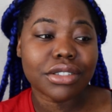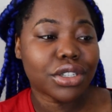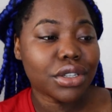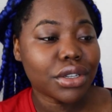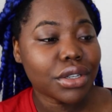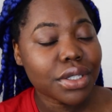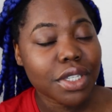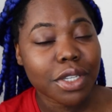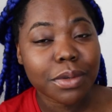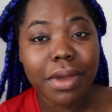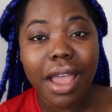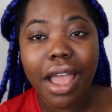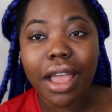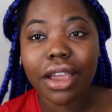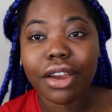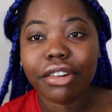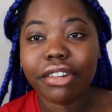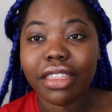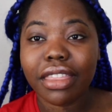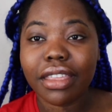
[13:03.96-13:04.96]
YouTube
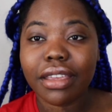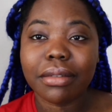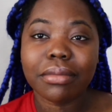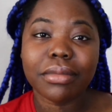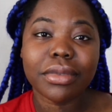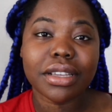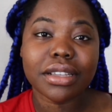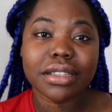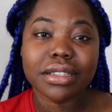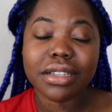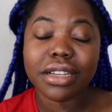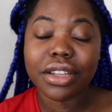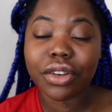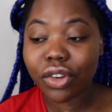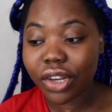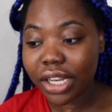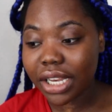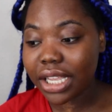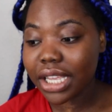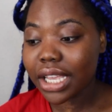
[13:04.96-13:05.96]
algorithm is
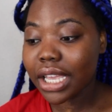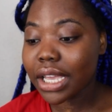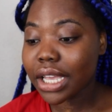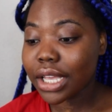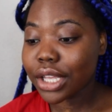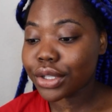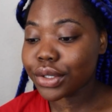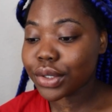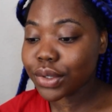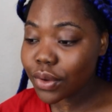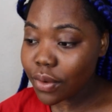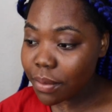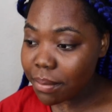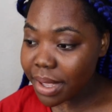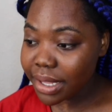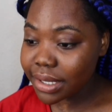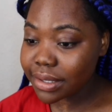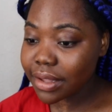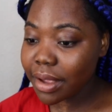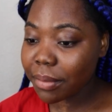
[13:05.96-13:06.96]
literally so
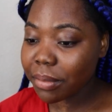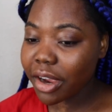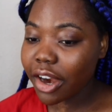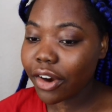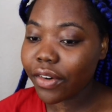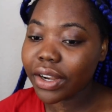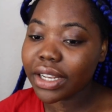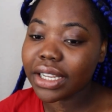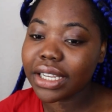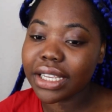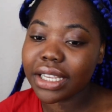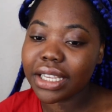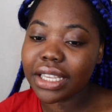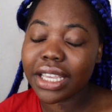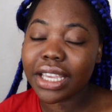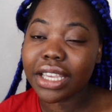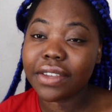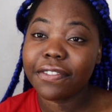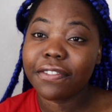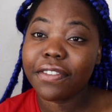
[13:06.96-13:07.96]
messed up currently.
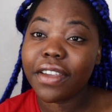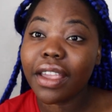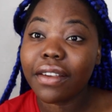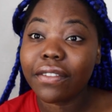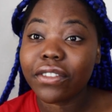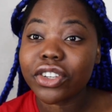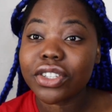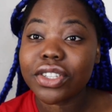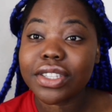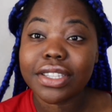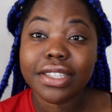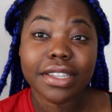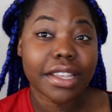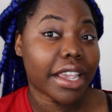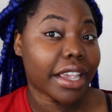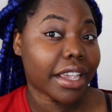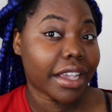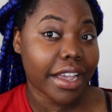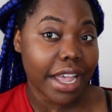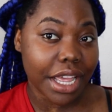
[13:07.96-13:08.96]
It favors
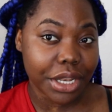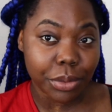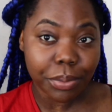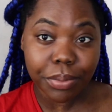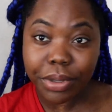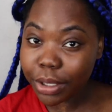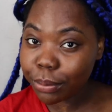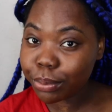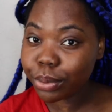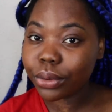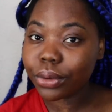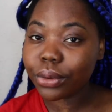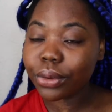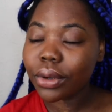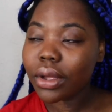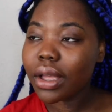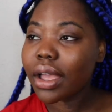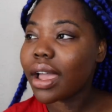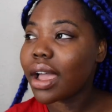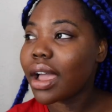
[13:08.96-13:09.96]
certain kind of people.
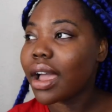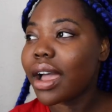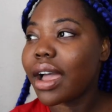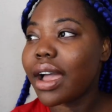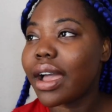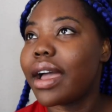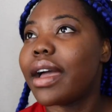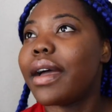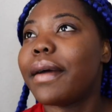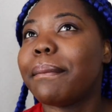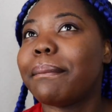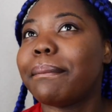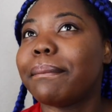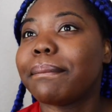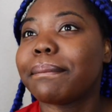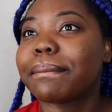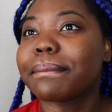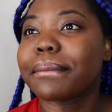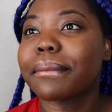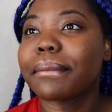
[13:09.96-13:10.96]

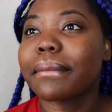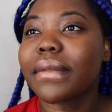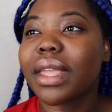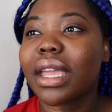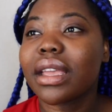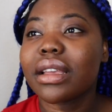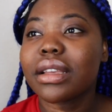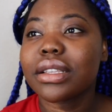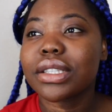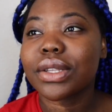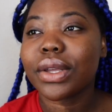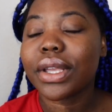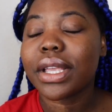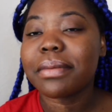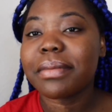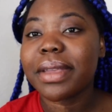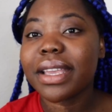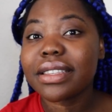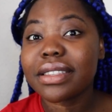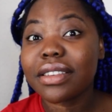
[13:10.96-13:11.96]
So it
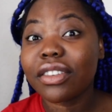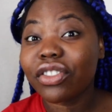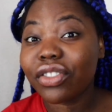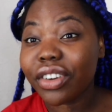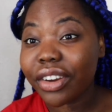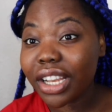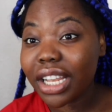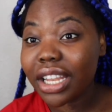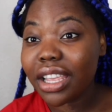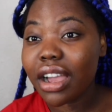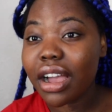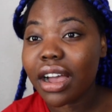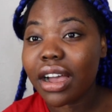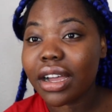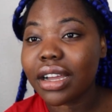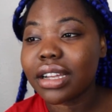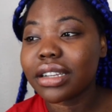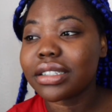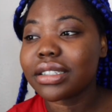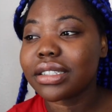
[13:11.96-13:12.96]
makes it really
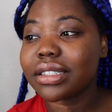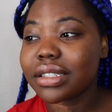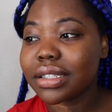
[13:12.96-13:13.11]
hard